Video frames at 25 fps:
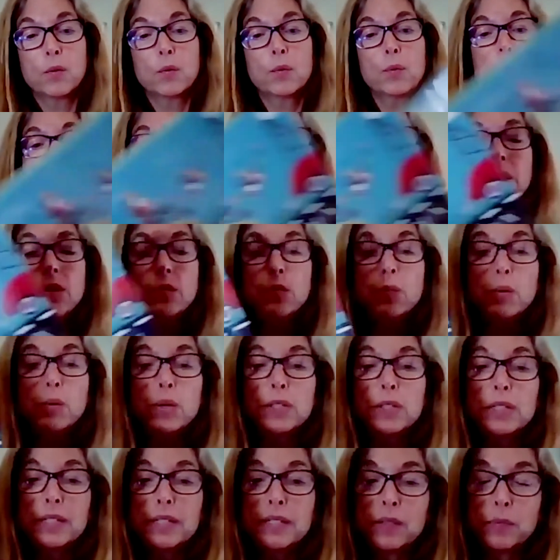Read
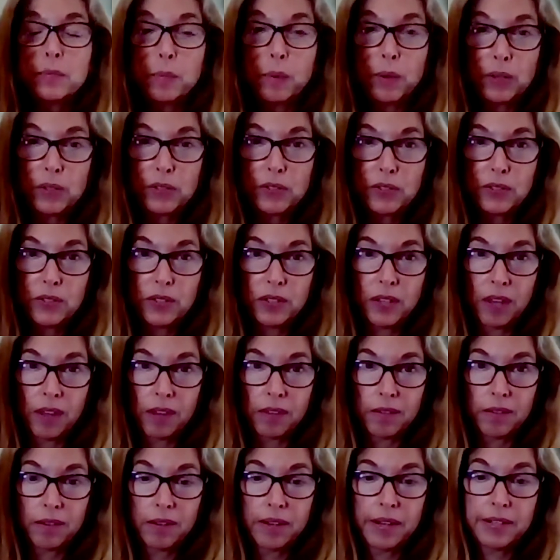wordless books
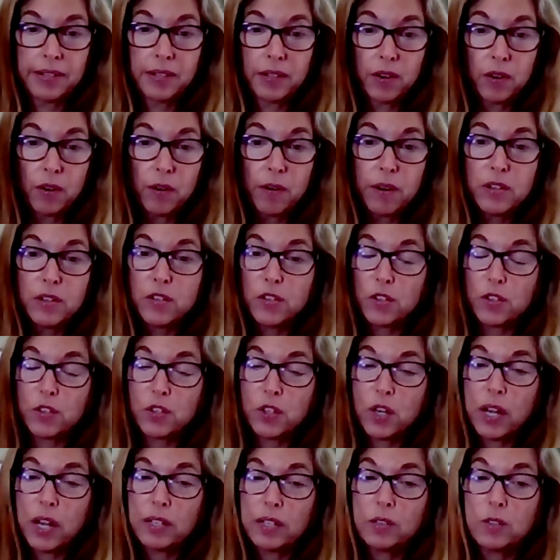together and encourage your
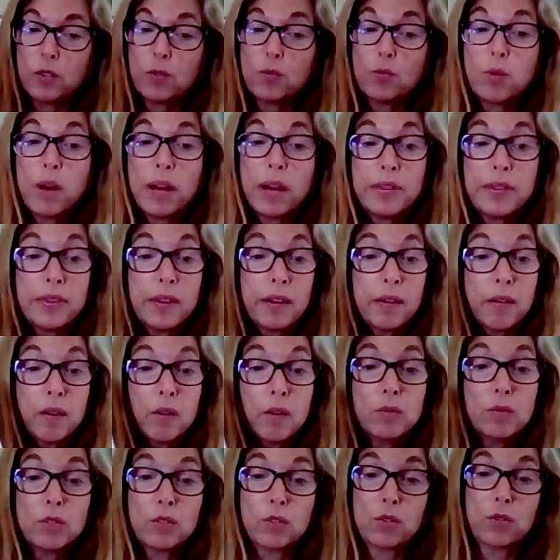child to write their own